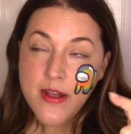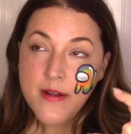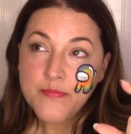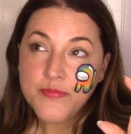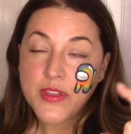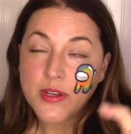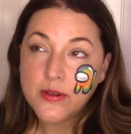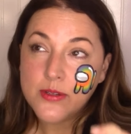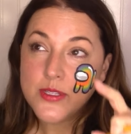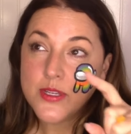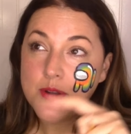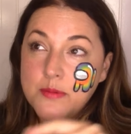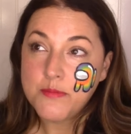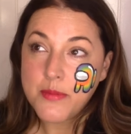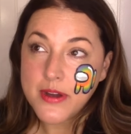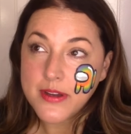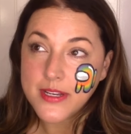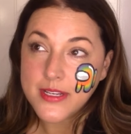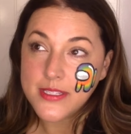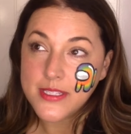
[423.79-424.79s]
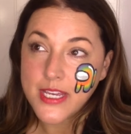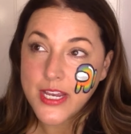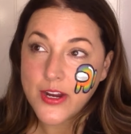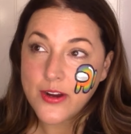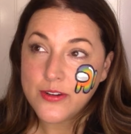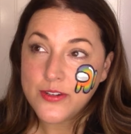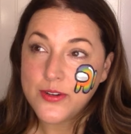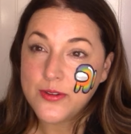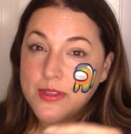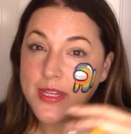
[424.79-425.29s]
There's an Among Us
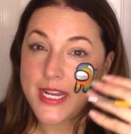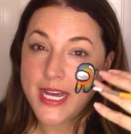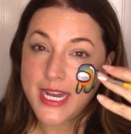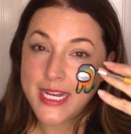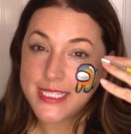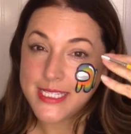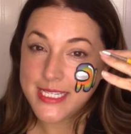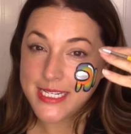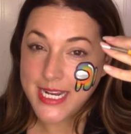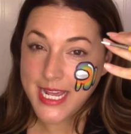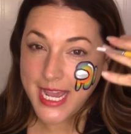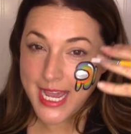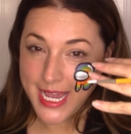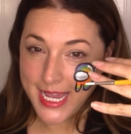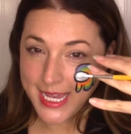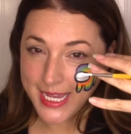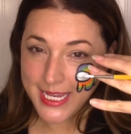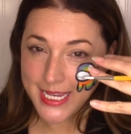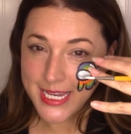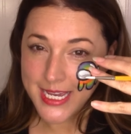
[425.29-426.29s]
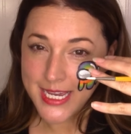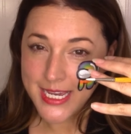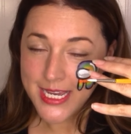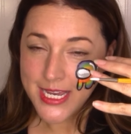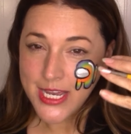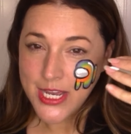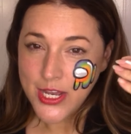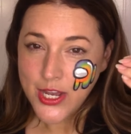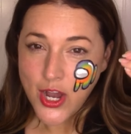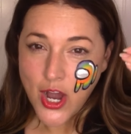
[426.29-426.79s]
character that has an egg
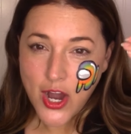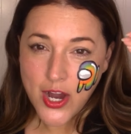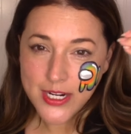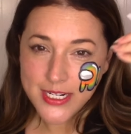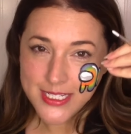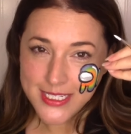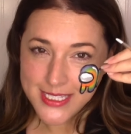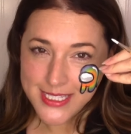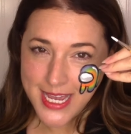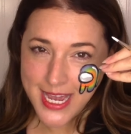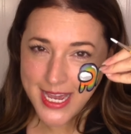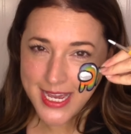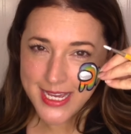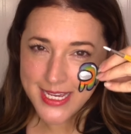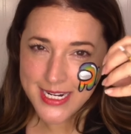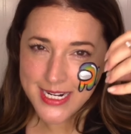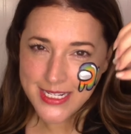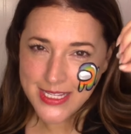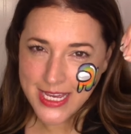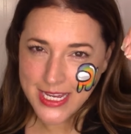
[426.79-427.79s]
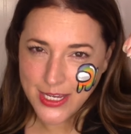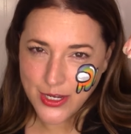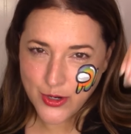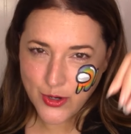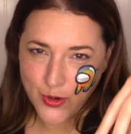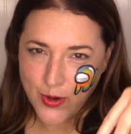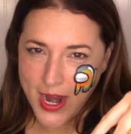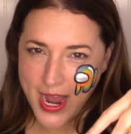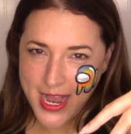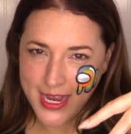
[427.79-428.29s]
on its head, like a
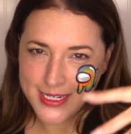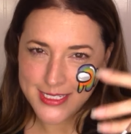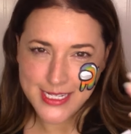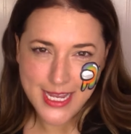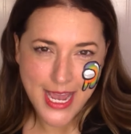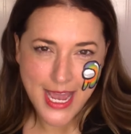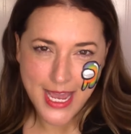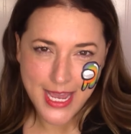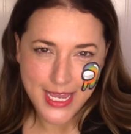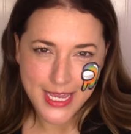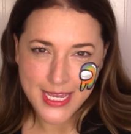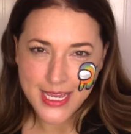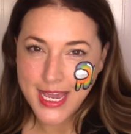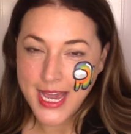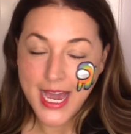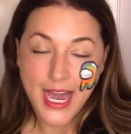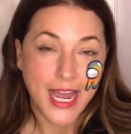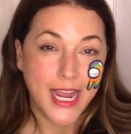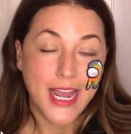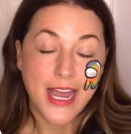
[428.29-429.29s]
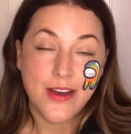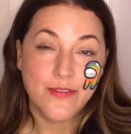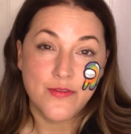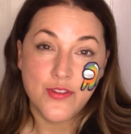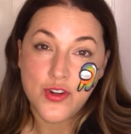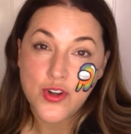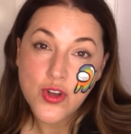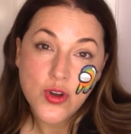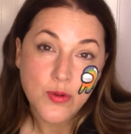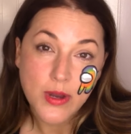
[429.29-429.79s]
cracked egg. I
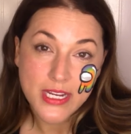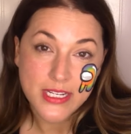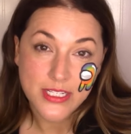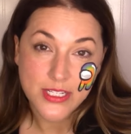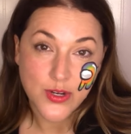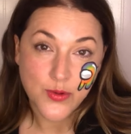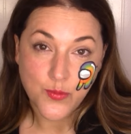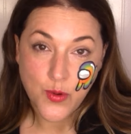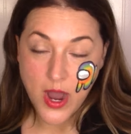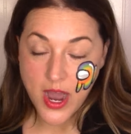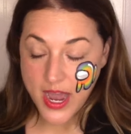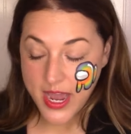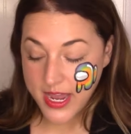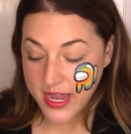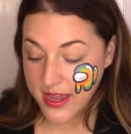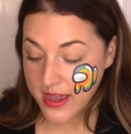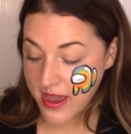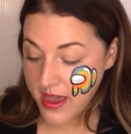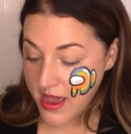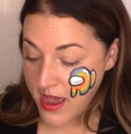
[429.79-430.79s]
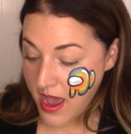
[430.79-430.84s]
have no idea why.